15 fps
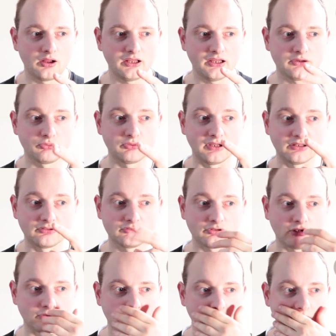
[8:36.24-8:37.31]
He creates
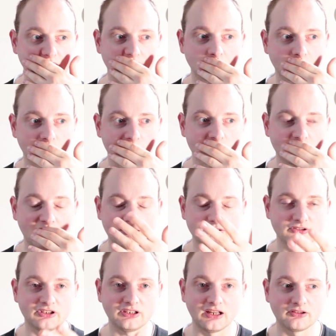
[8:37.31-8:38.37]
such amazing models. I've
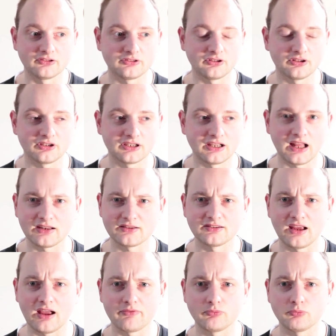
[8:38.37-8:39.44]
seen his
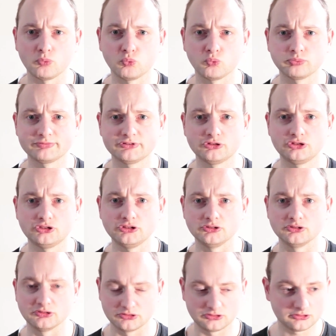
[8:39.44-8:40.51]
Galaxy F.
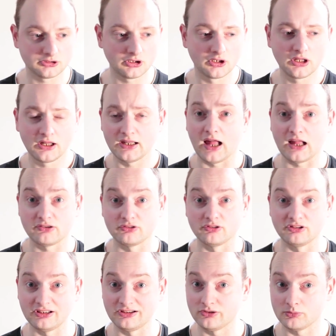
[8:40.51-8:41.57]
Jesus, that's
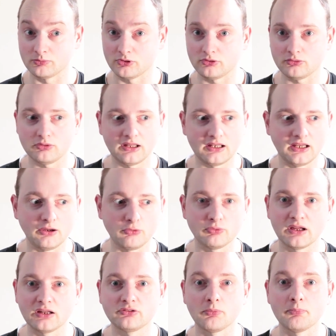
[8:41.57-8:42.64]
a detail model, and he
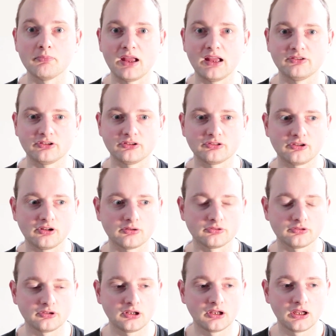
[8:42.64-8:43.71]
creates amazing
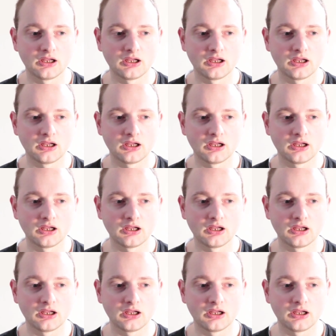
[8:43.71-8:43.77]
stills.